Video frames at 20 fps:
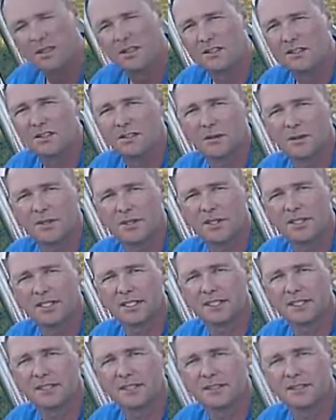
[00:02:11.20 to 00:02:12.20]
Some of
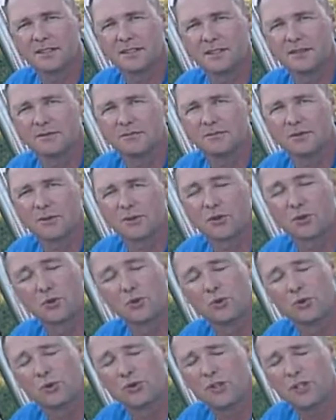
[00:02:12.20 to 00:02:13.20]
the
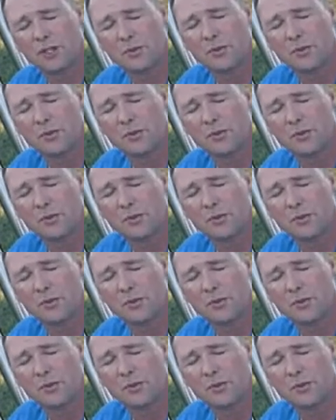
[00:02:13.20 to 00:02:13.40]
screws that you